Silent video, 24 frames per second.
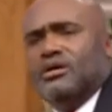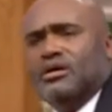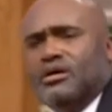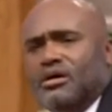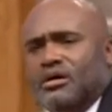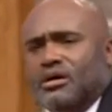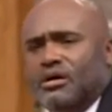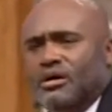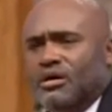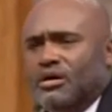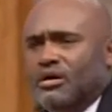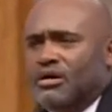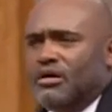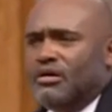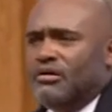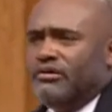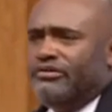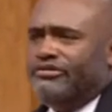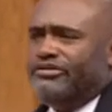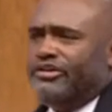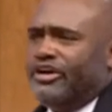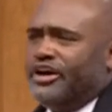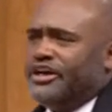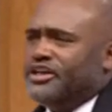for his
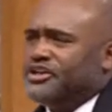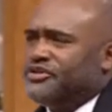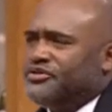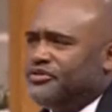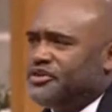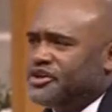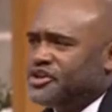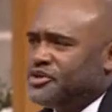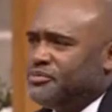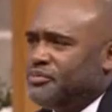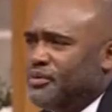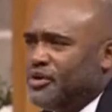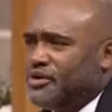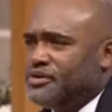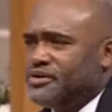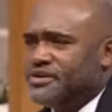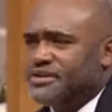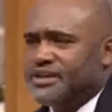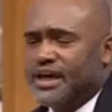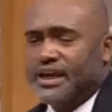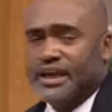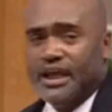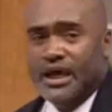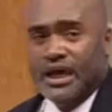firstborn son.
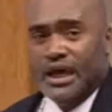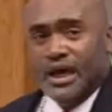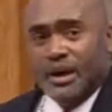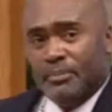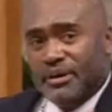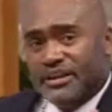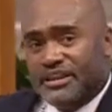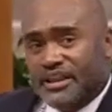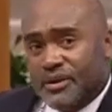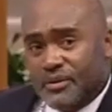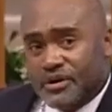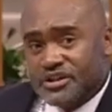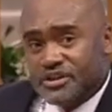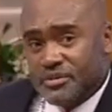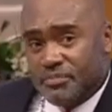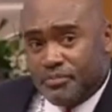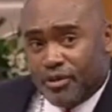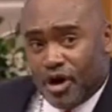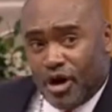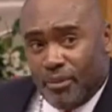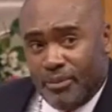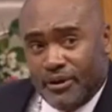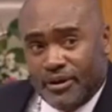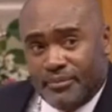But there was a problem
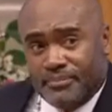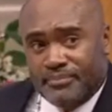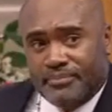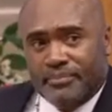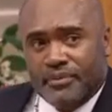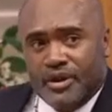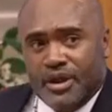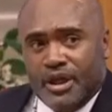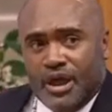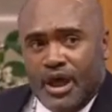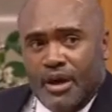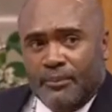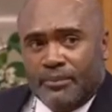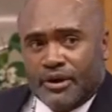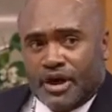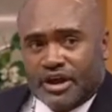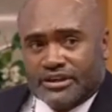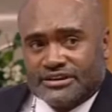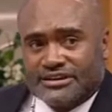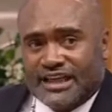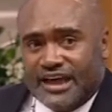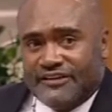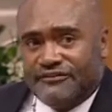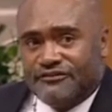because that
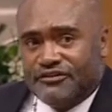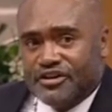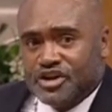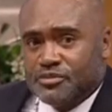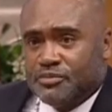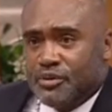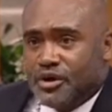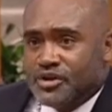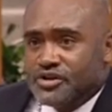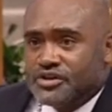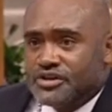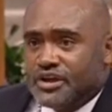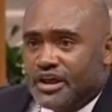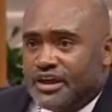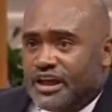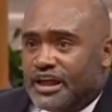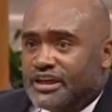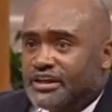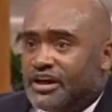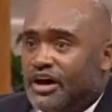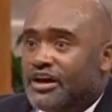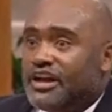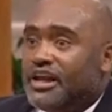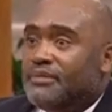firstborn son had gone and
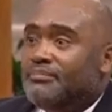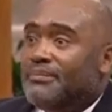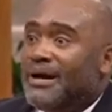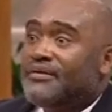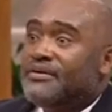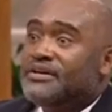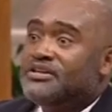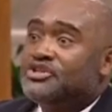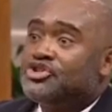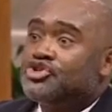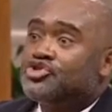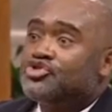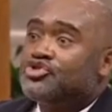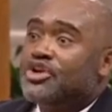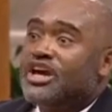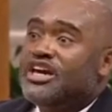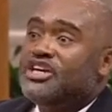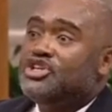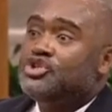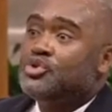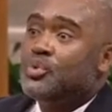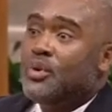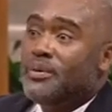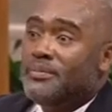married strange women.
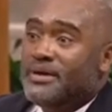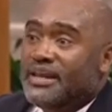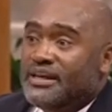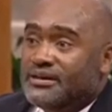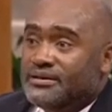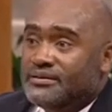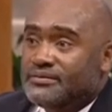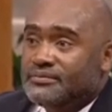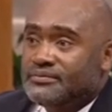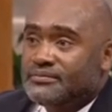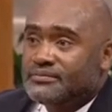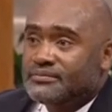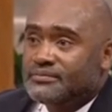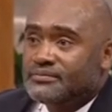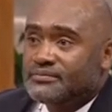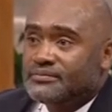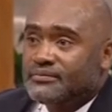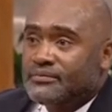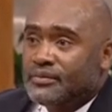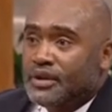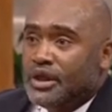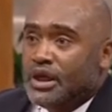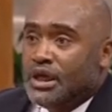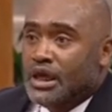
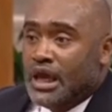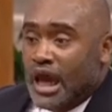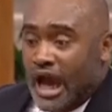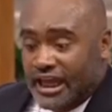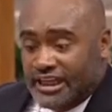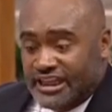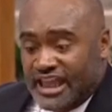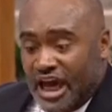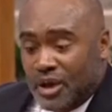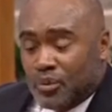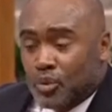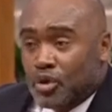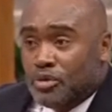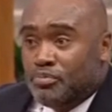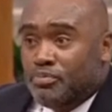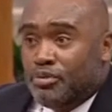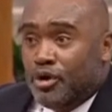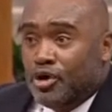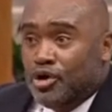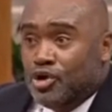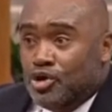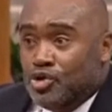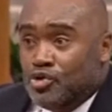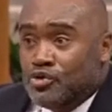And that would pollute the
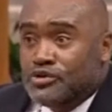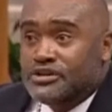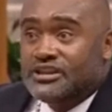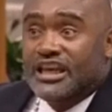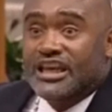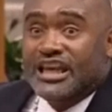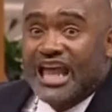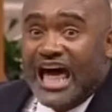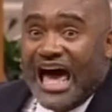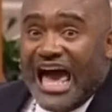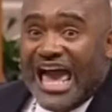line